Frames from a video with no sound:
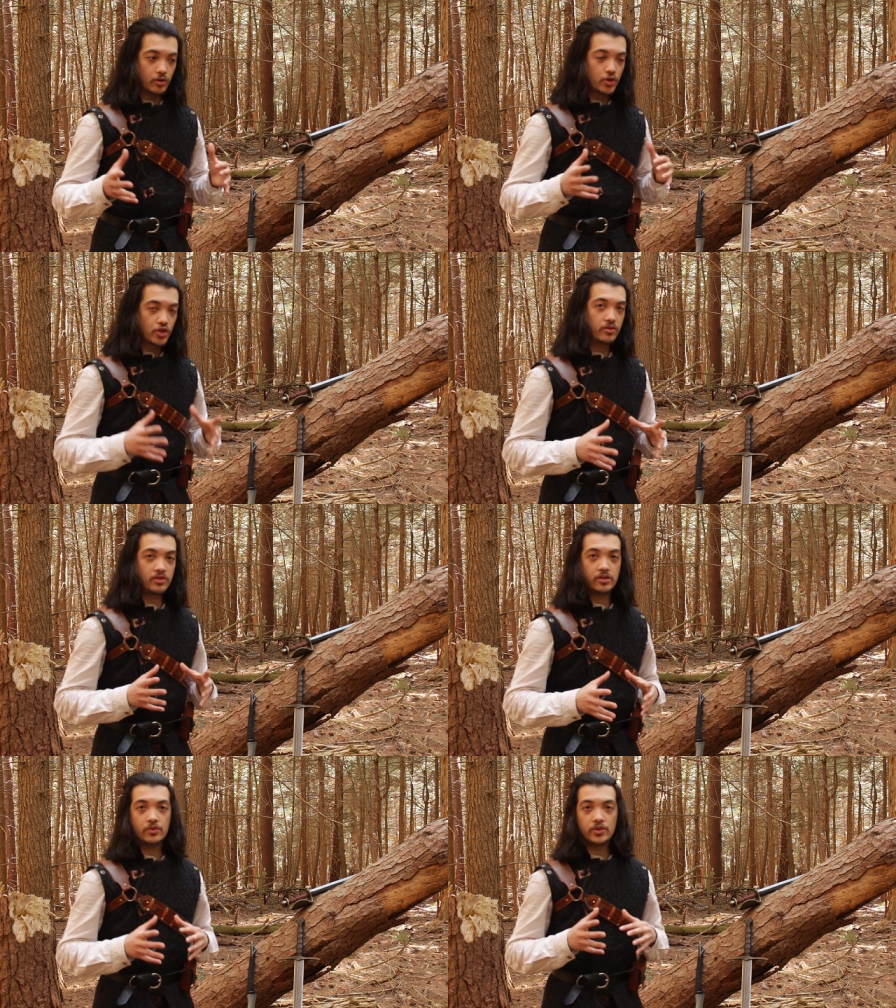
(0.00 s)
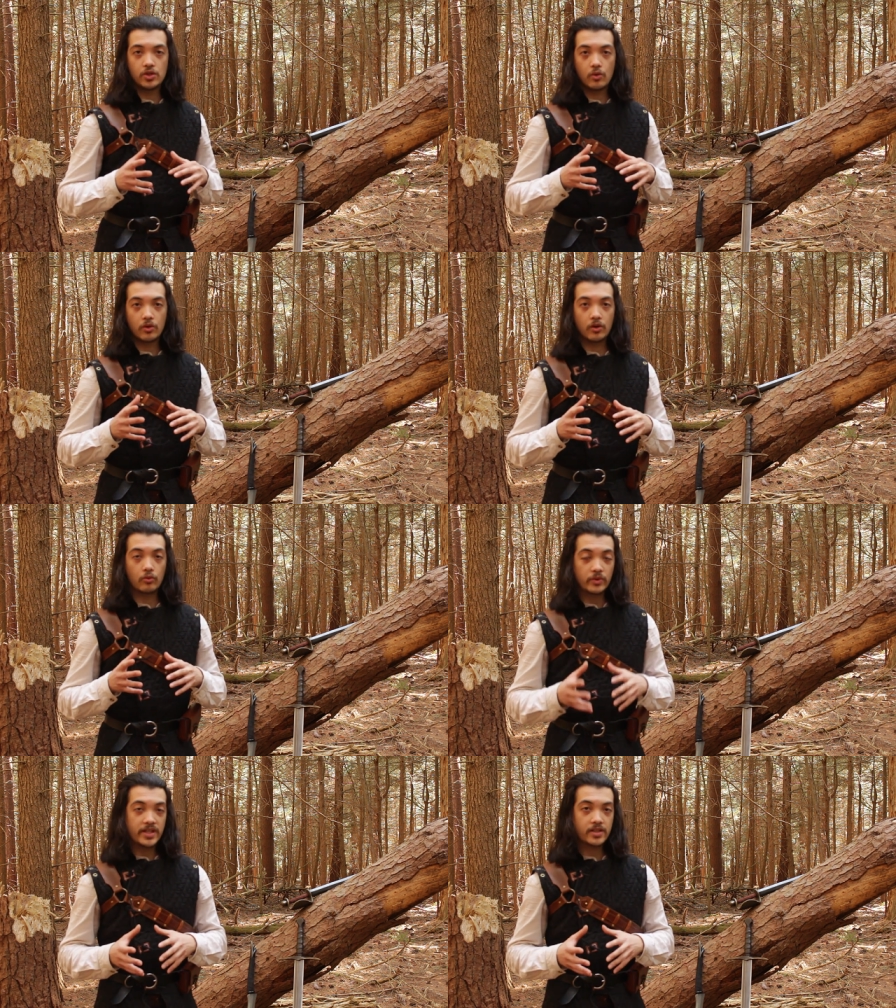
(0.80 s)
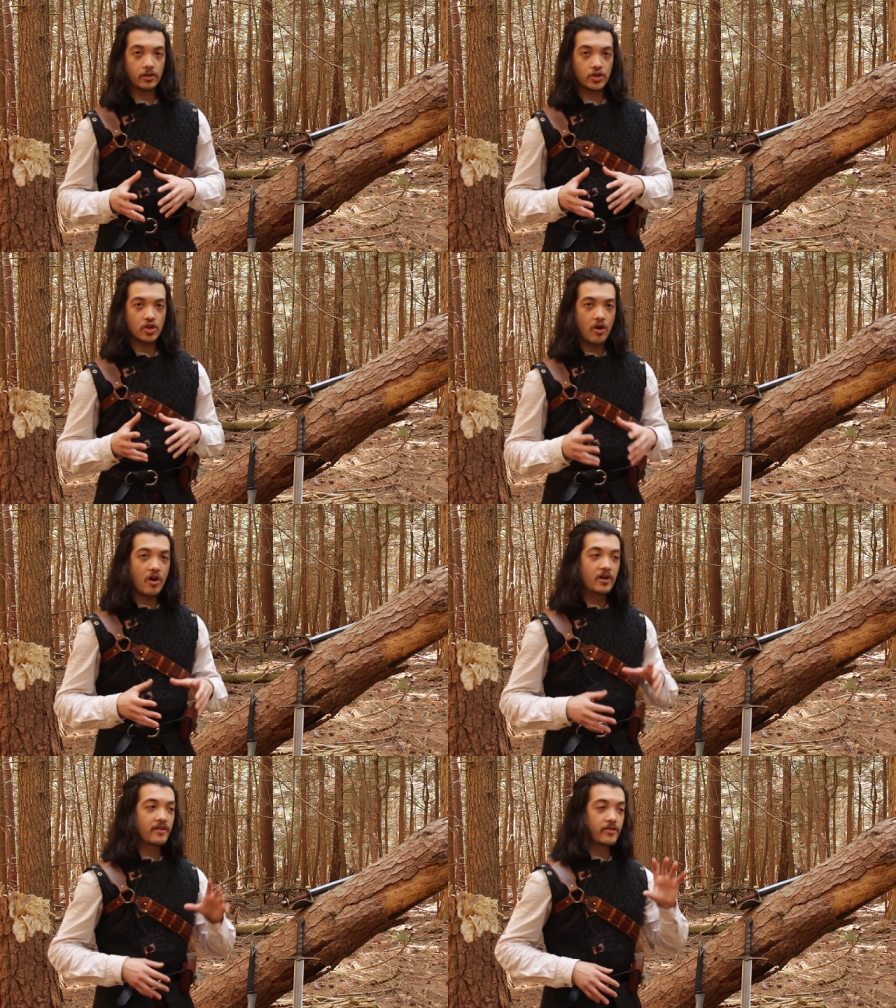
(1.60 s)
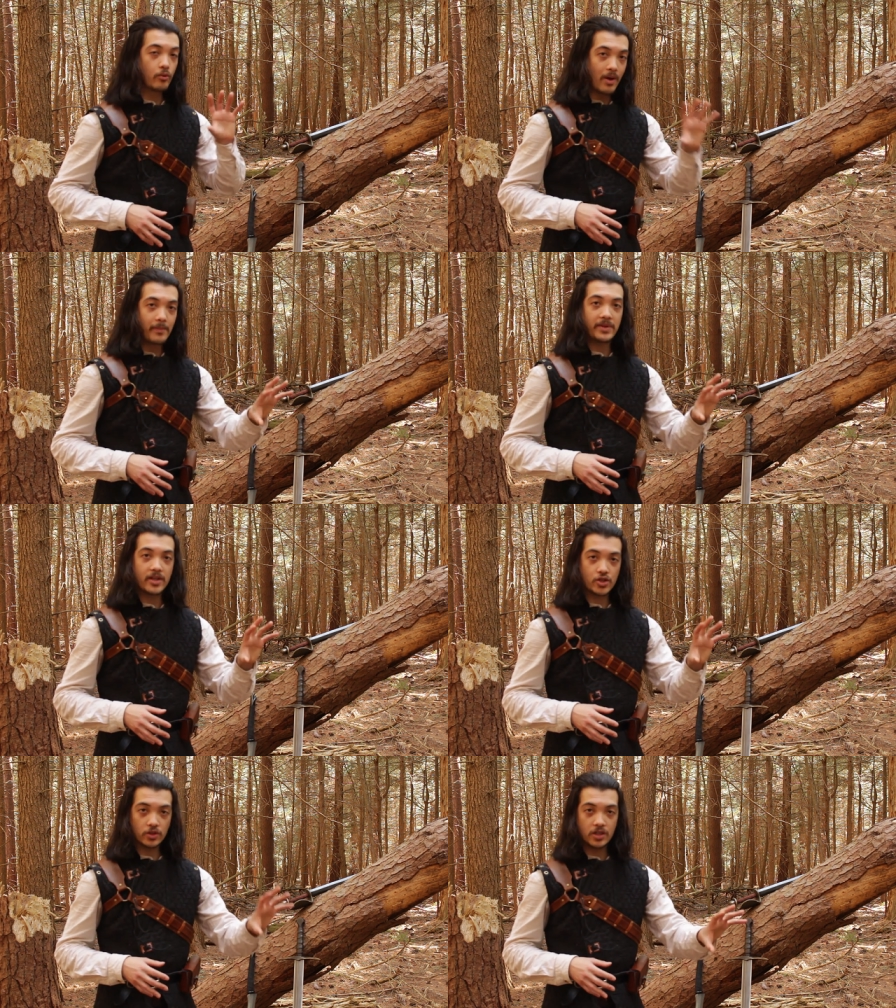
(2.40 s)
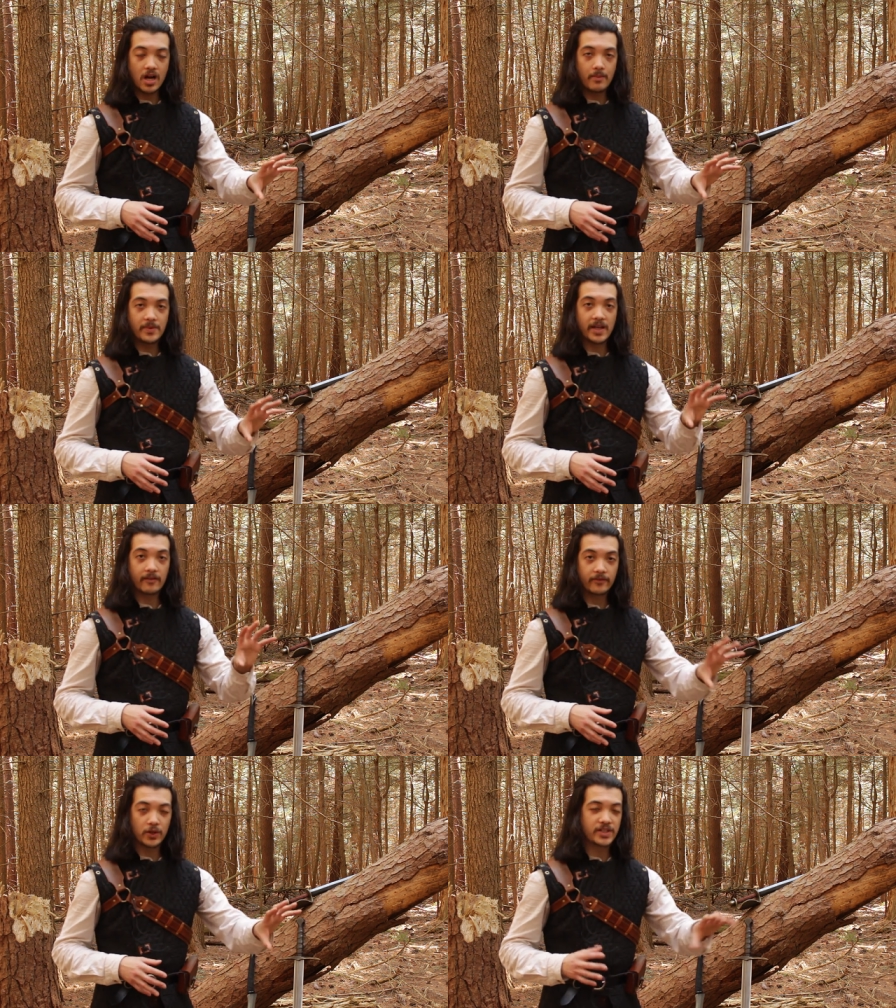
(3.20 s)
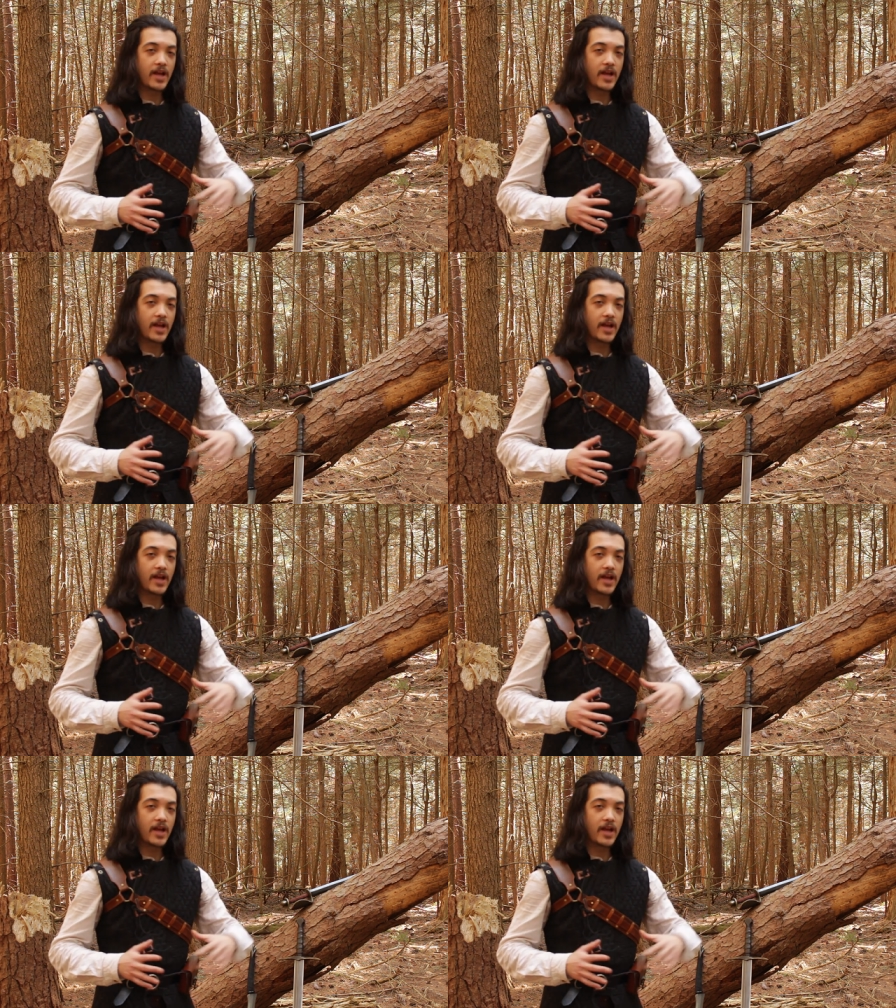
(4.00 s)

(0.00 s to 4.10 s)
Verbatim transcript: you should do your research on the weapon that you're copying first,